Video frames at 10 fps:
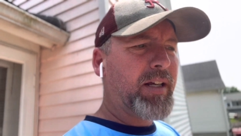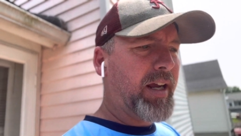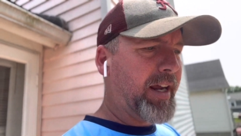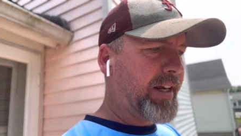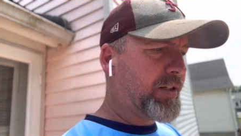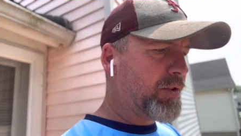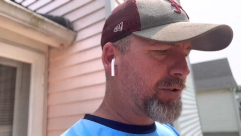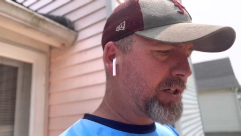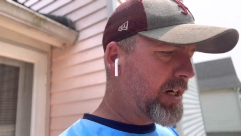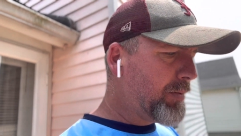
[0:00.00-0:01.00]
And you'll
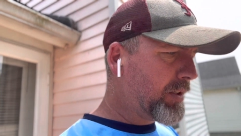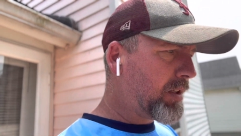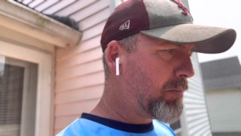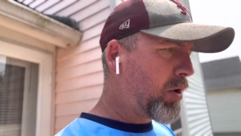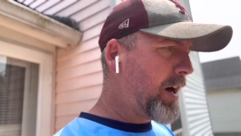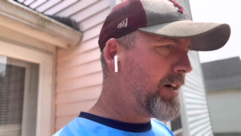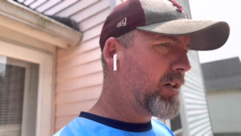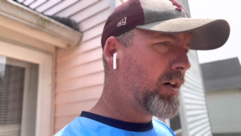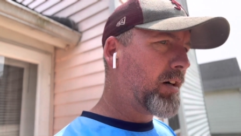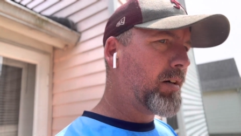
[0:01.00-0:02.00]
see with the
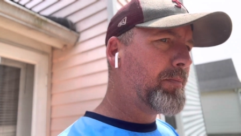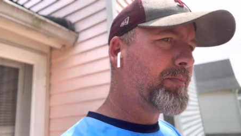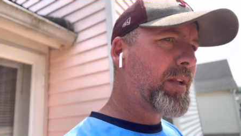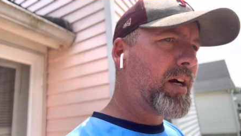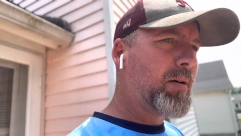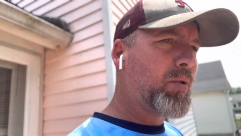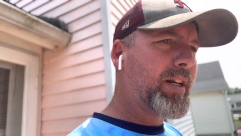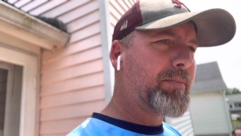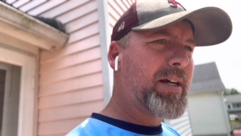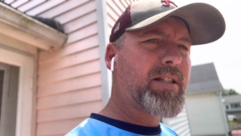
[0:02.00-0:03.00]
brightener, what
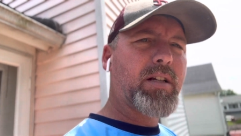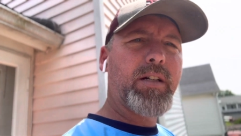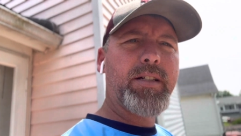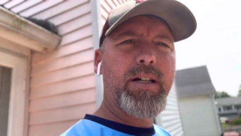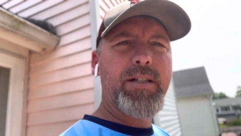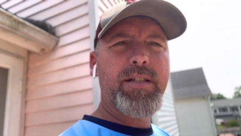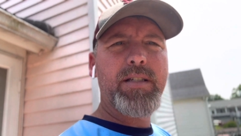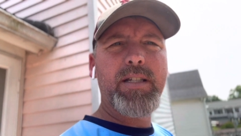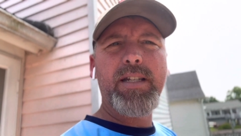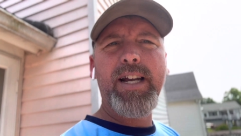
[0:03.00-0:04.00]
it basically does
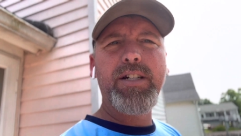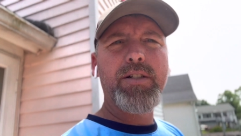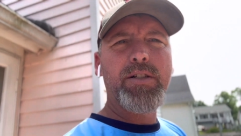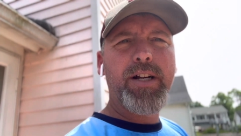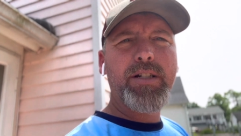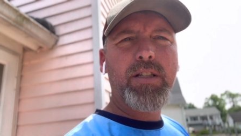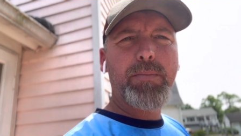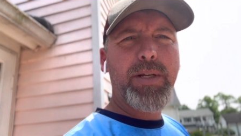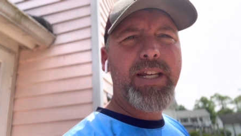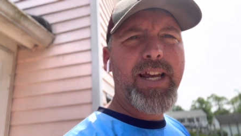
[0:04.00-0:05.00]
is it changes the
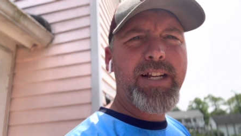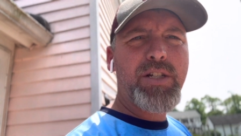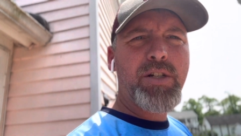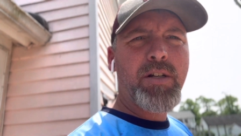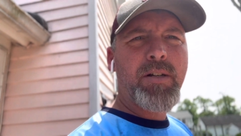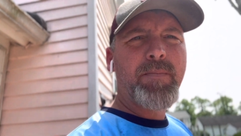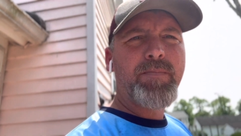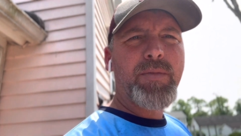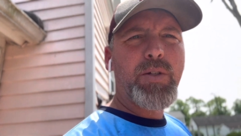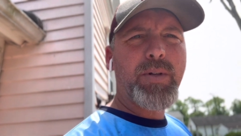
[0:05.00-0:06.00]
pH
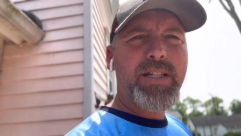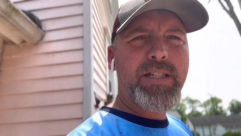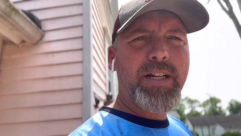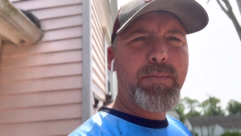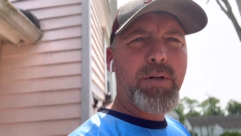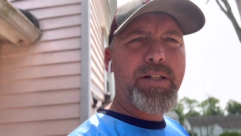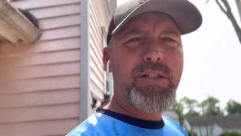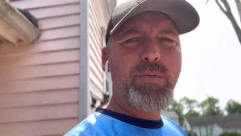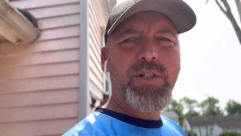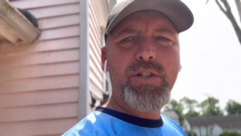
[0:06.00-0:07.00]
to an acidic
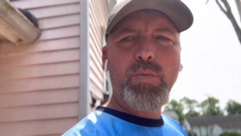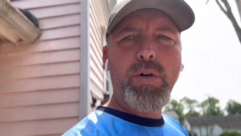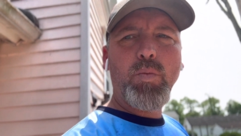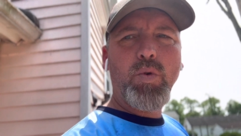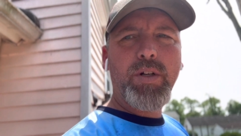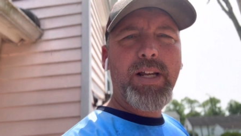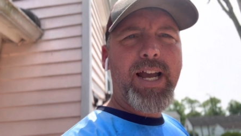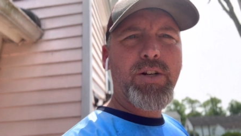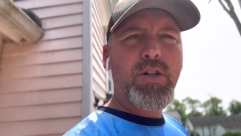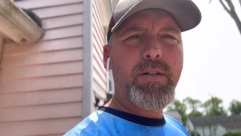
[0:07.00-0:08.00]
place, which is what wood
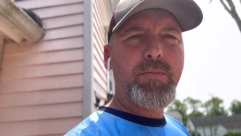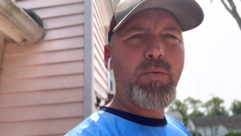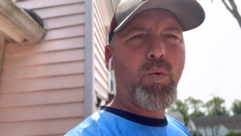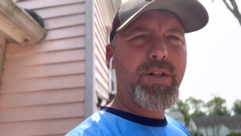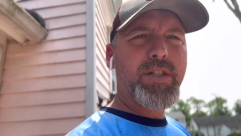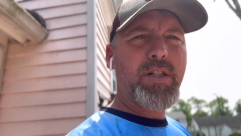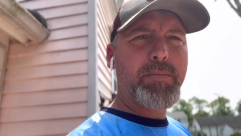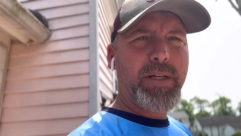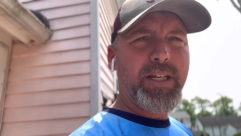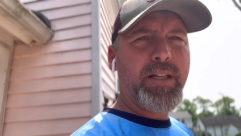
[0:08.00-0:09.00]
actually wants to
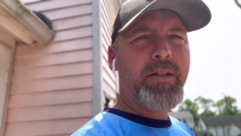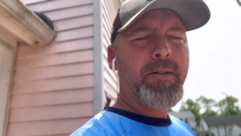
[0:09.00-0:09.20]
be.